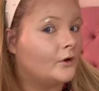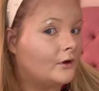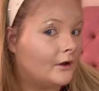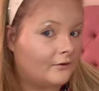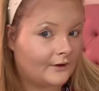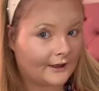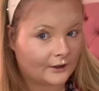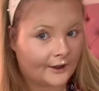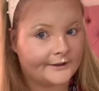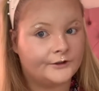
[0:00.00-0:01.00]
Gives that
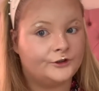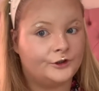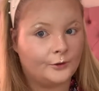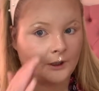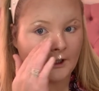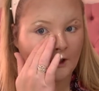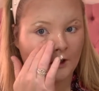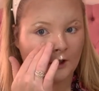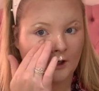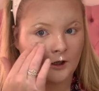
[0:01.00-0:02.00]
nice dewy
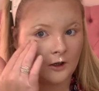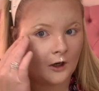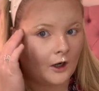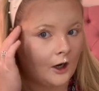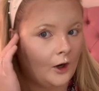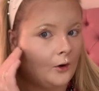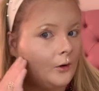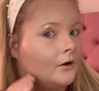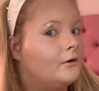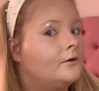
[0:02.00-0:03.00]
glow,
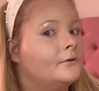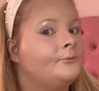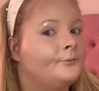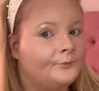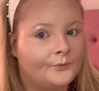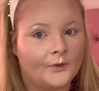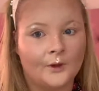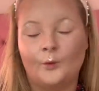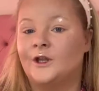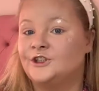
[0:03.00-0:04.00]

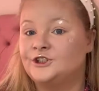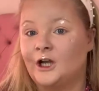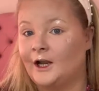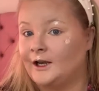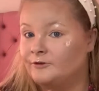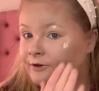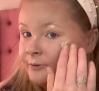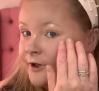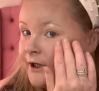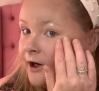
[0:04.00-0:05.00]
which I'm
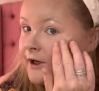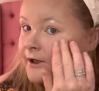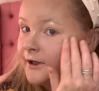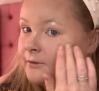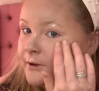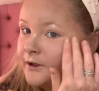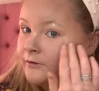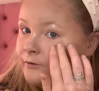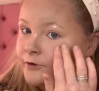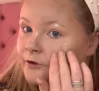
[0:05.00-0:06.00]
really liking at the minute
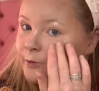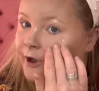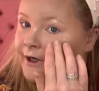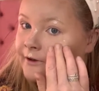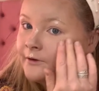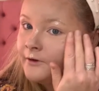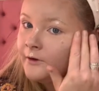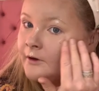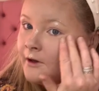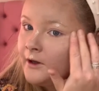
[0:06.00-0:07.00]
for spring.
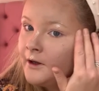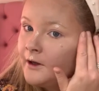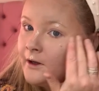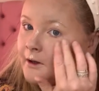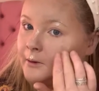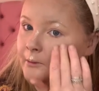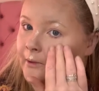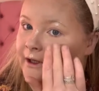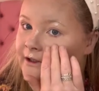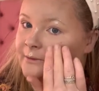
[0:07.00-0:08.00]

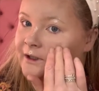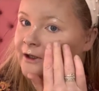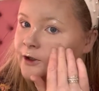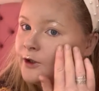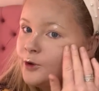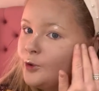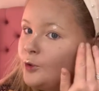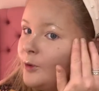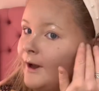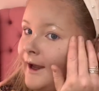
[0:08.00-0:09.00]
Makes me look
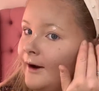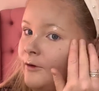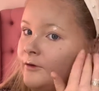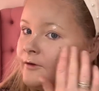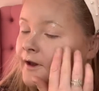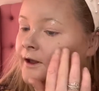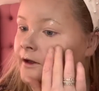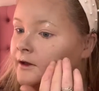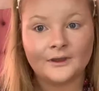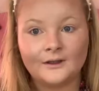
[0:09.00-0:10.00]
all healthy.
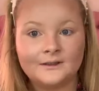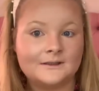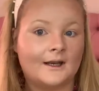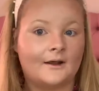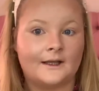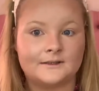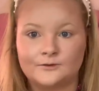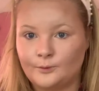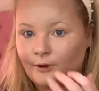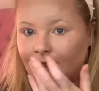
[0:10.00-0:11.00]
So now that's
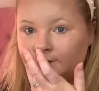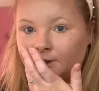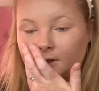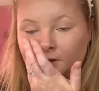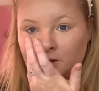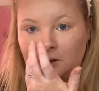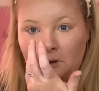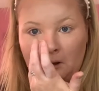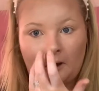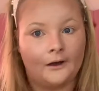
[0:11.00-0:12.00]
all blended,
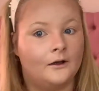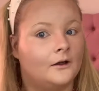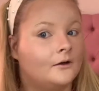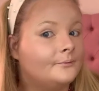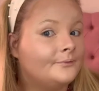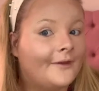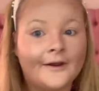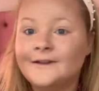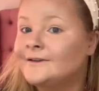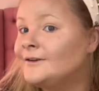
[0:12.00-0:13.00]
I look
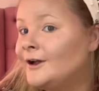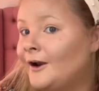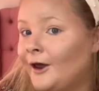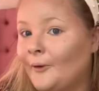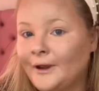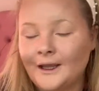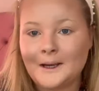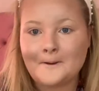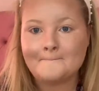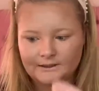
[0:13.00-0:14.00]
nice and
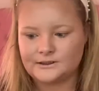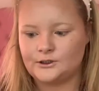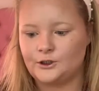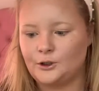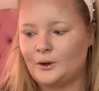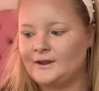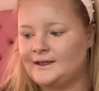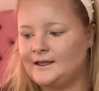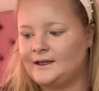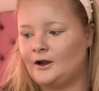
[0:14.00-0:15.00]
glowy. Let's do
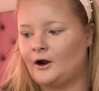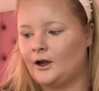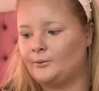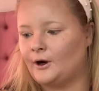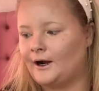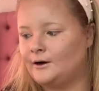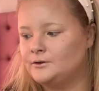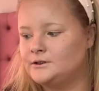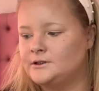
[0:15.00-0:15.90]
the eyebrows.